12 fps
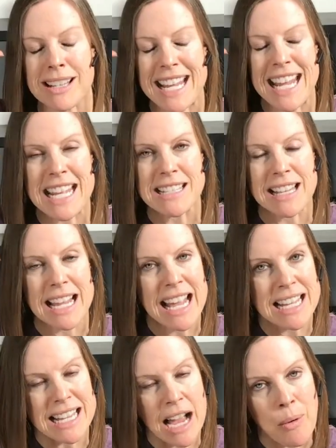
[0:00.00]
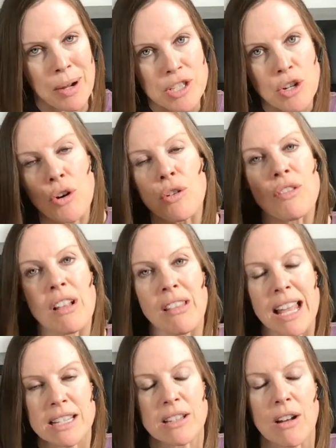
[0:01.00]
is like it's like it's how I turn the
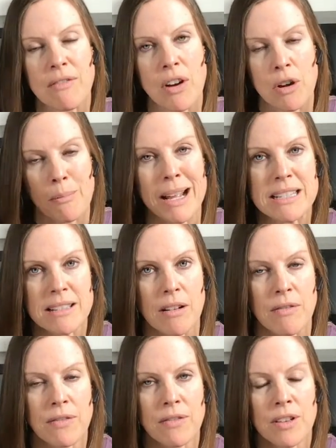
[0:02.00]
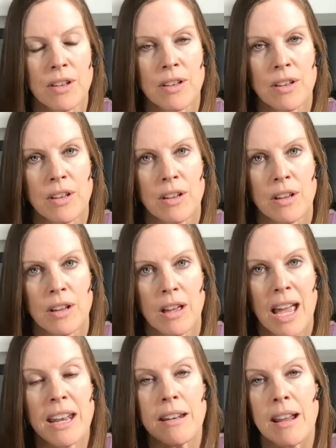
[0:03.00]
lights off on myself.
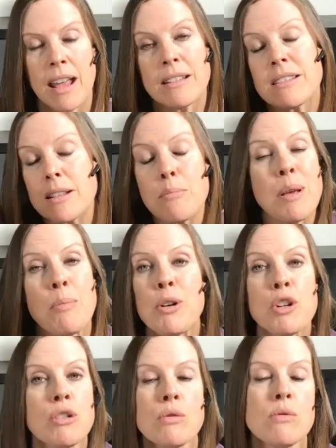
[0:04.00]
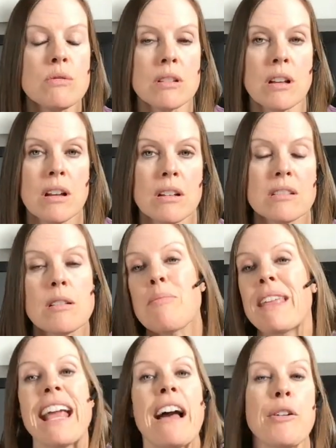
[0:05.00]
And and some people use
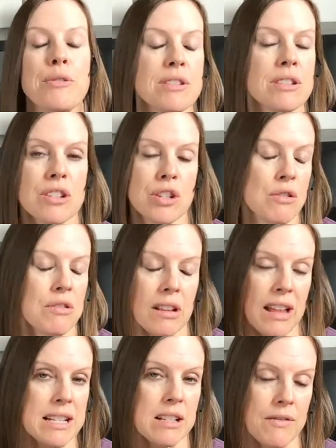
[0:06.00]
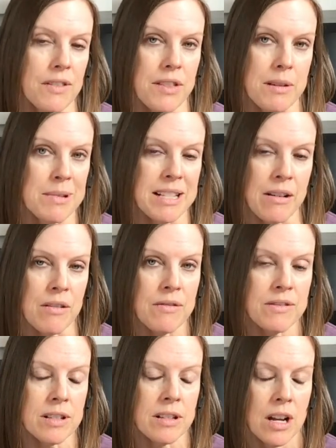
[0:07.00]
something else to turn the lights off on
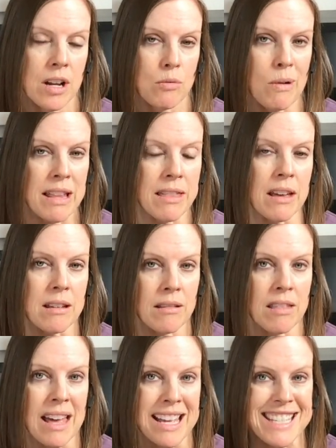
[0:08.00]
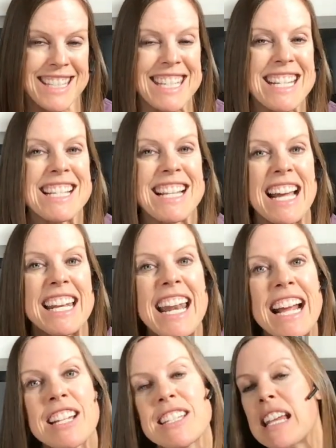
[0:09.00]
themselves, mm-hmm. right? That that
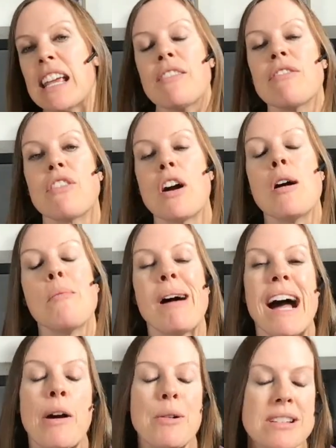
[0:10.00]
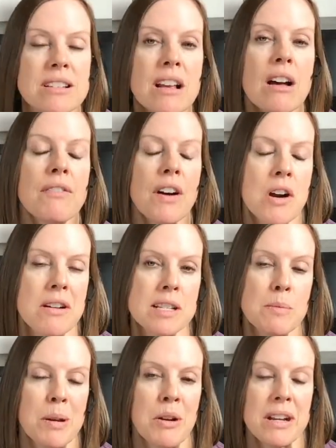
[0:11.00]
disconnecting from ourself, our
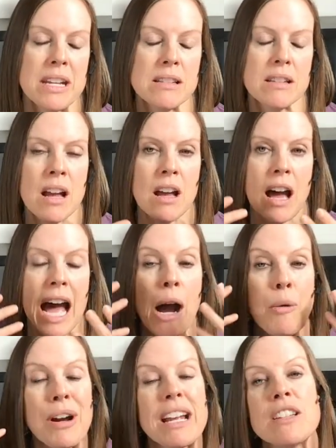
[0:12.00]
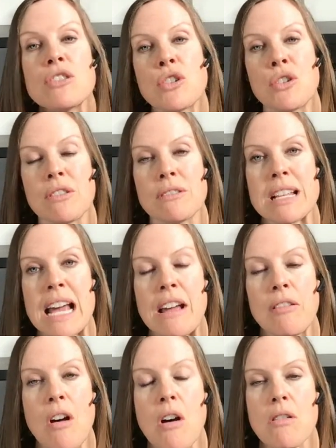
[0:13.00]
experience, our internal
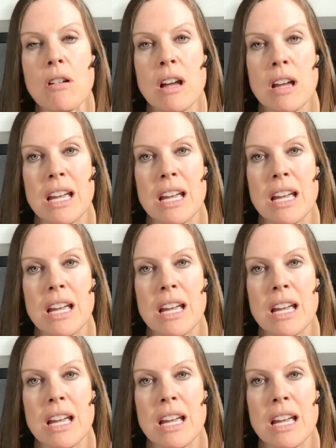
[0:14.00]
dialogue